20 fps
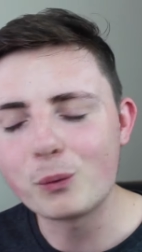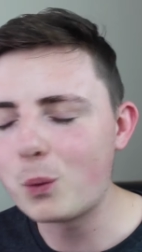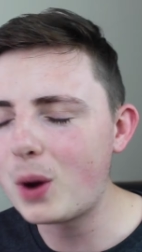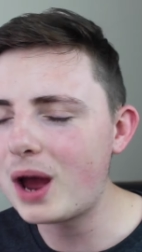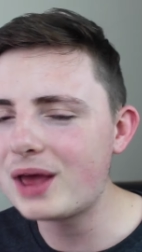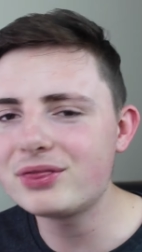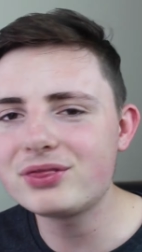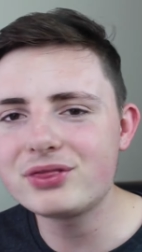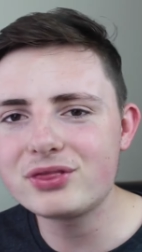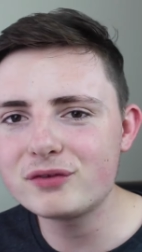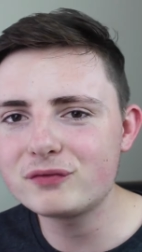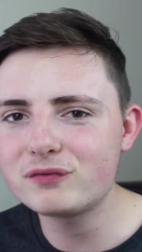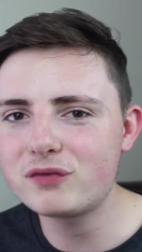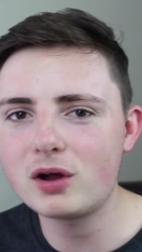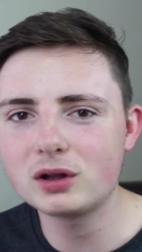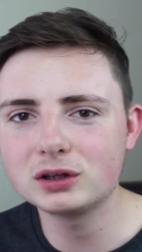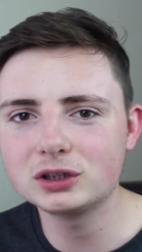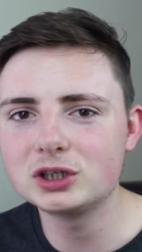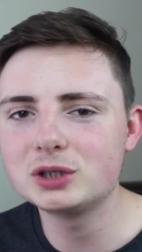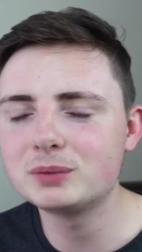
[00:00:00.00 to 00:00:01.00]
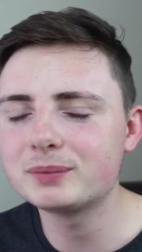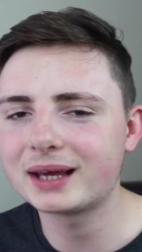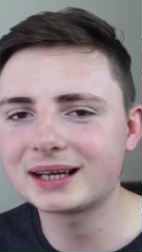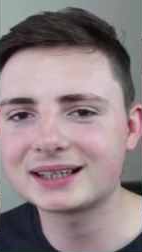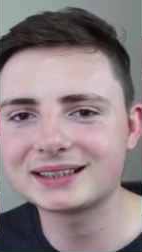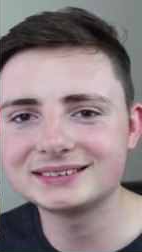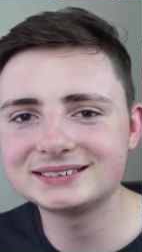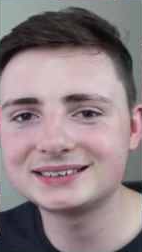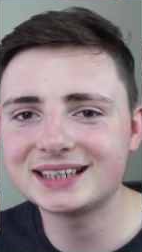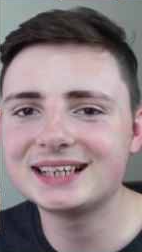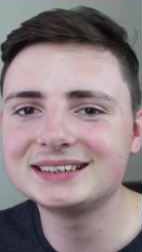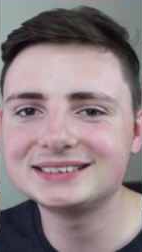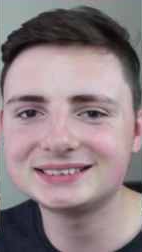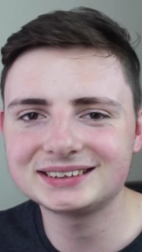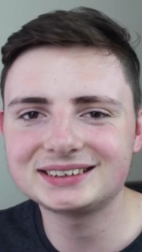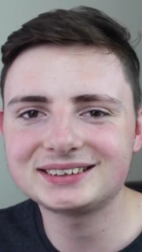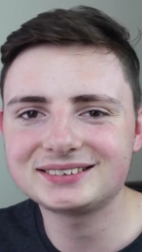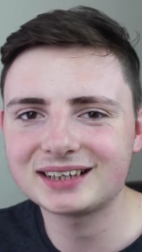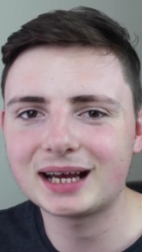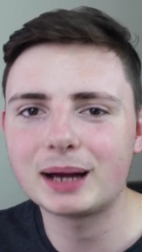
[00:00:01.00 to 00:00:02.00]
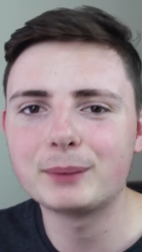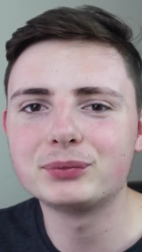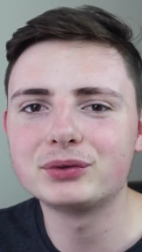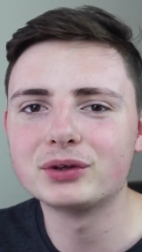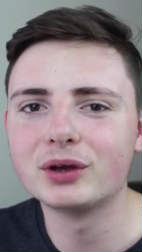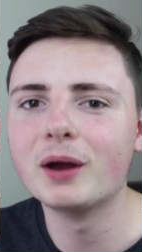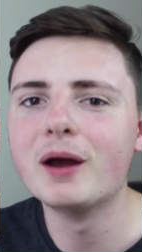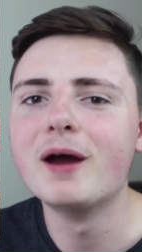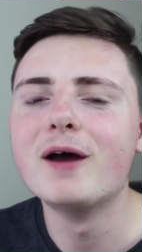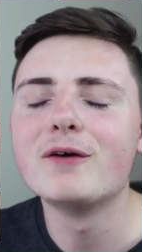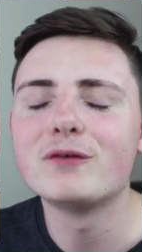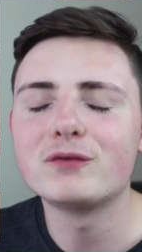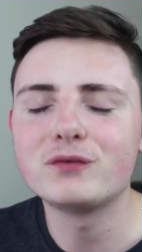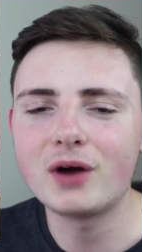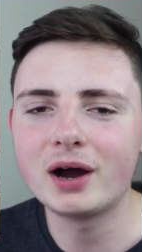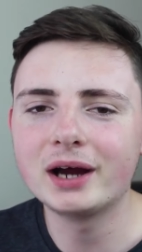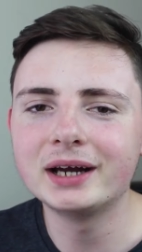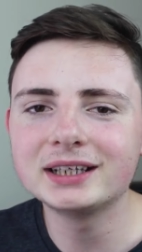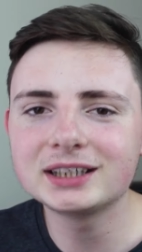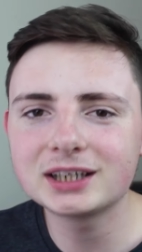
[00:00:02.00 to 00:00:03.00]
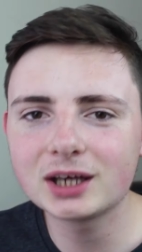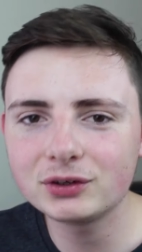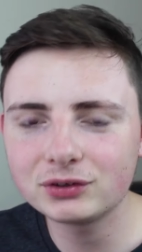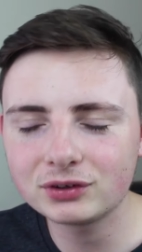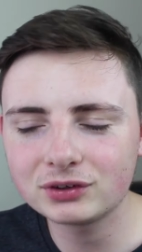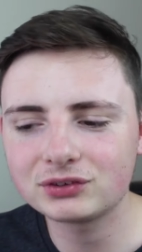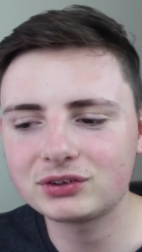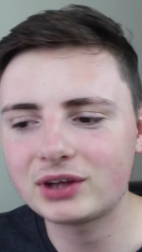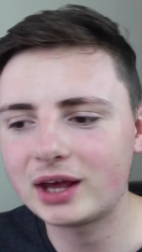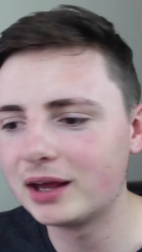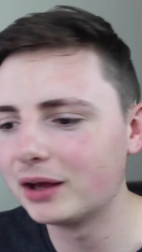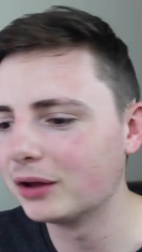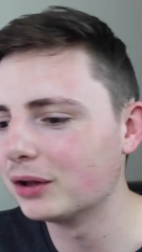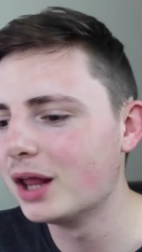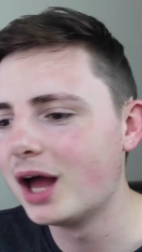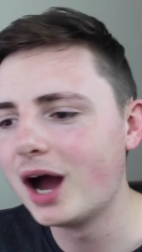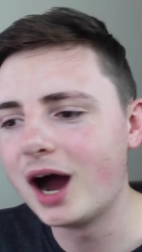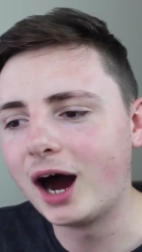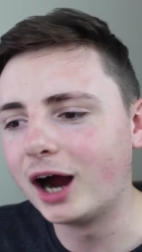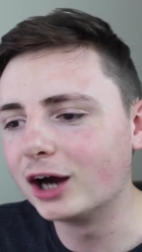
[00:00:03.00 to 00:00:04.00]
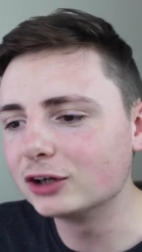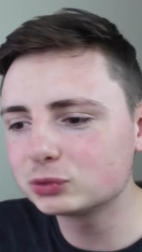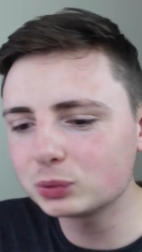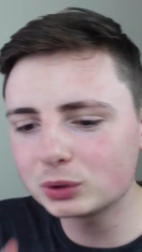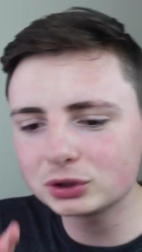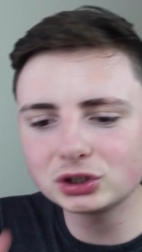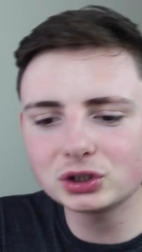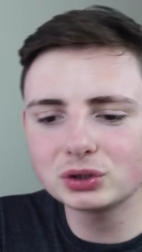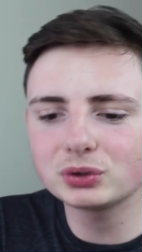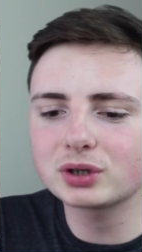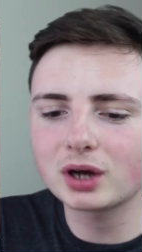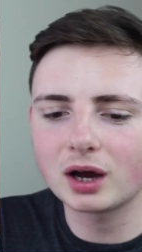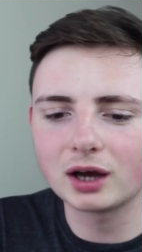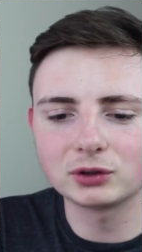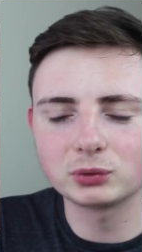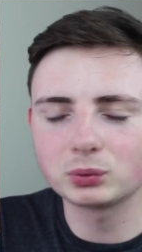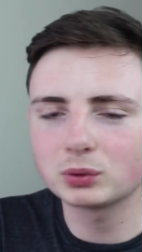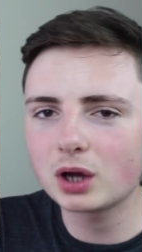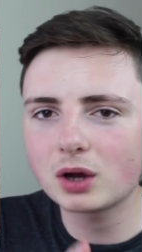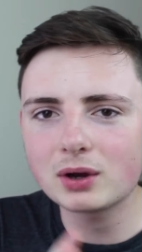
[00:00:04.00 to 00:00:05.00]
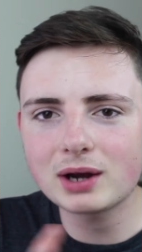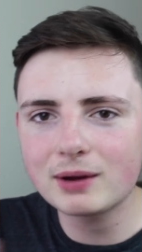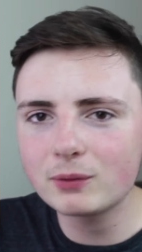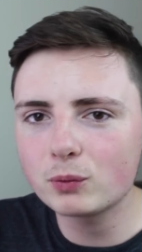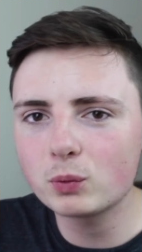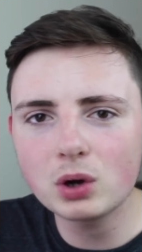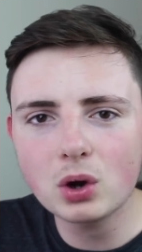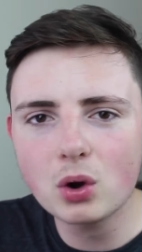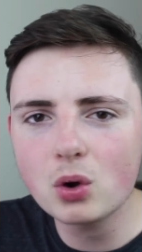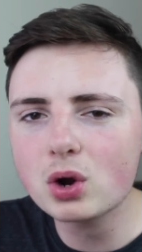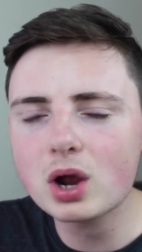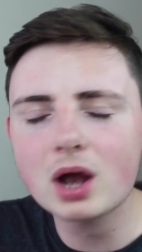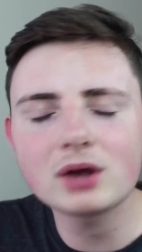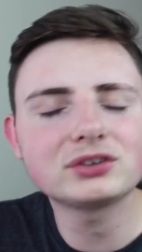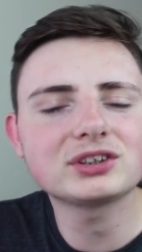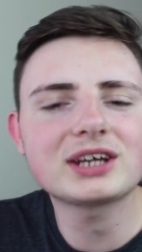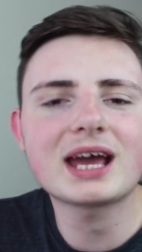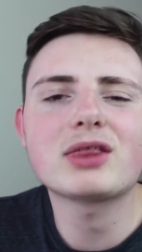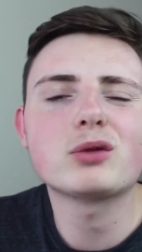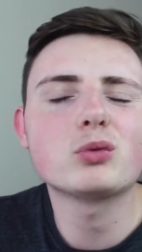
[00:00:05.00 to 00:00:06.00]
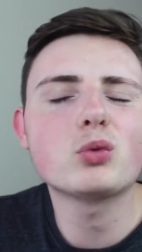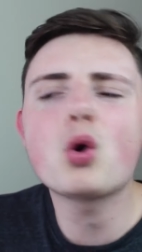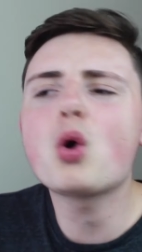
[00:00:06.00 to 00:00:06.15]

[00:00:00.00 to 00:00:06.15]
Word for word: when the volume that contains this chapter finally goes on sale, I just want you guys, we're going out, we'll all go together,